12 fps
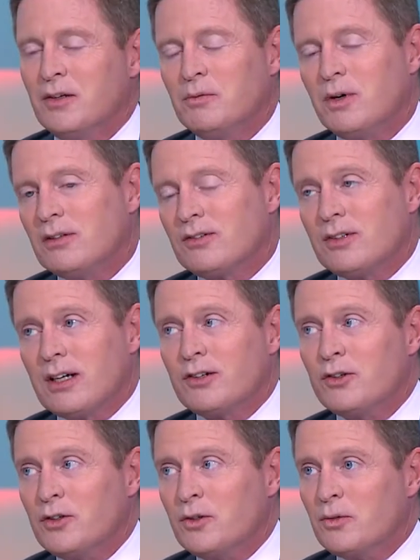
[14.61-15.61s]
Well, it's not
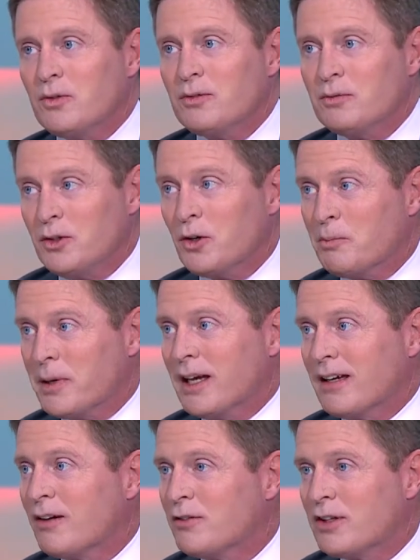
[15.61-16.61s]
good news when you're a
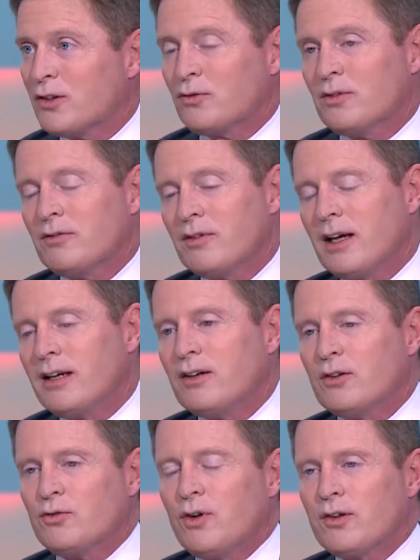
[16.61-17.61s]
bank. Everything's relying
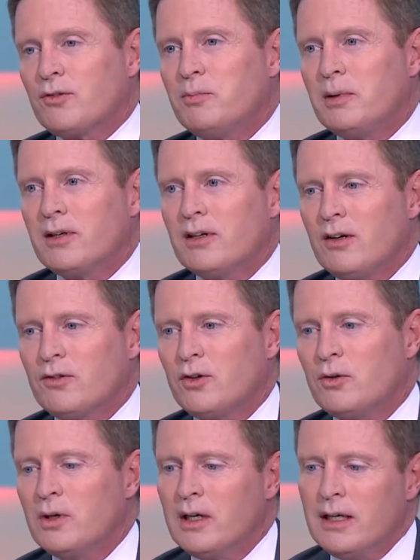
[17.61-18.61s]
on trust, but
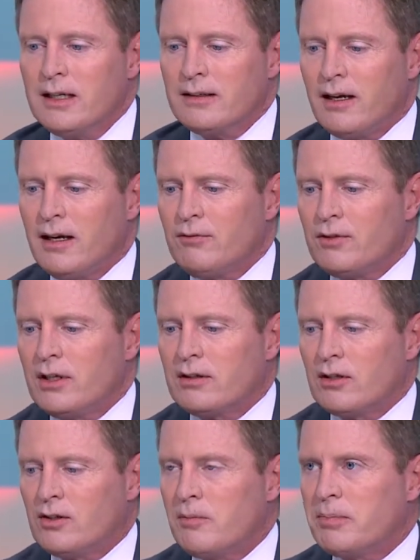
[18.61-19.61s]
also they haven't hit
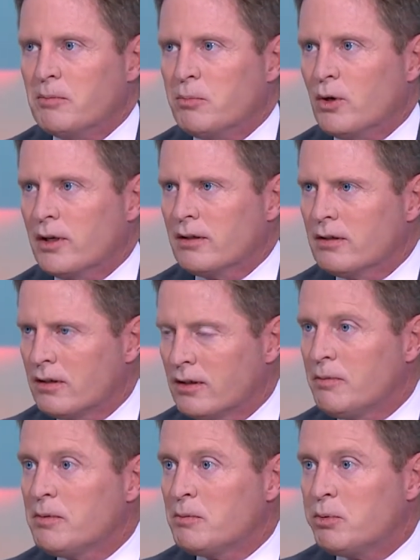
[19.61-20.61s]
the tipping point. The
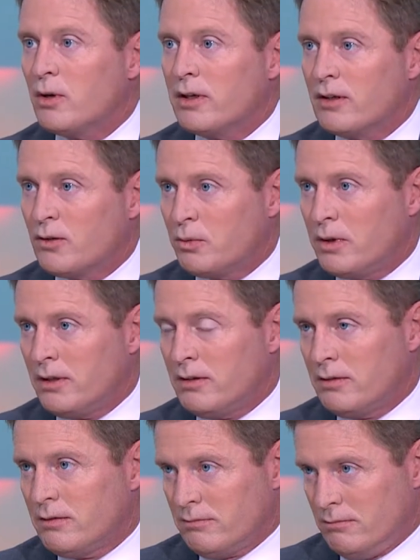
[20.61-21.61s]
tipping point is
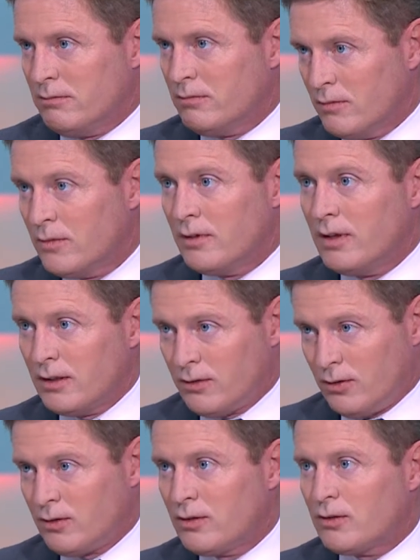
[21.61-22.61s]
when
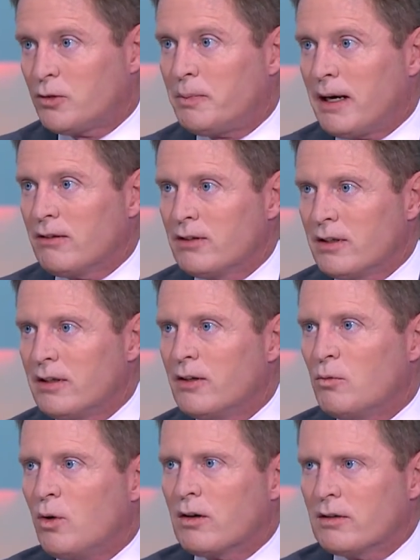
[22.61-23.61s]
it's spiraling
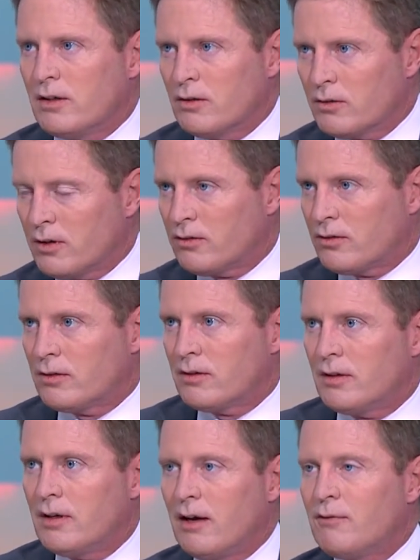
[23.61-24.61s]
and
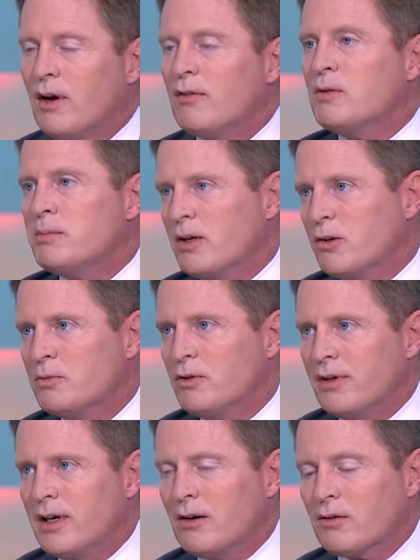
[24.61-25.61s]
everybody's
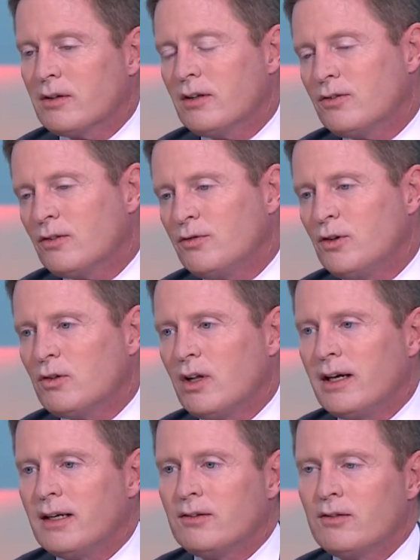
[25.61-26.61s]
moving out. This is a few
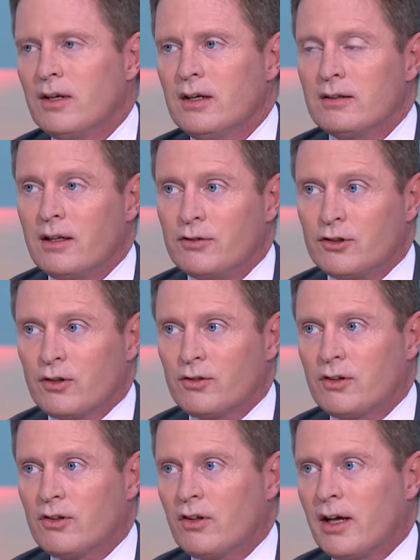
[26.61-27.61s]
clients. They've
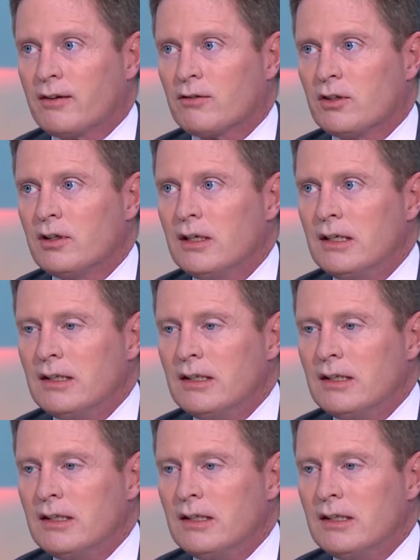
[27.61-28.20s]
adjusted collateral.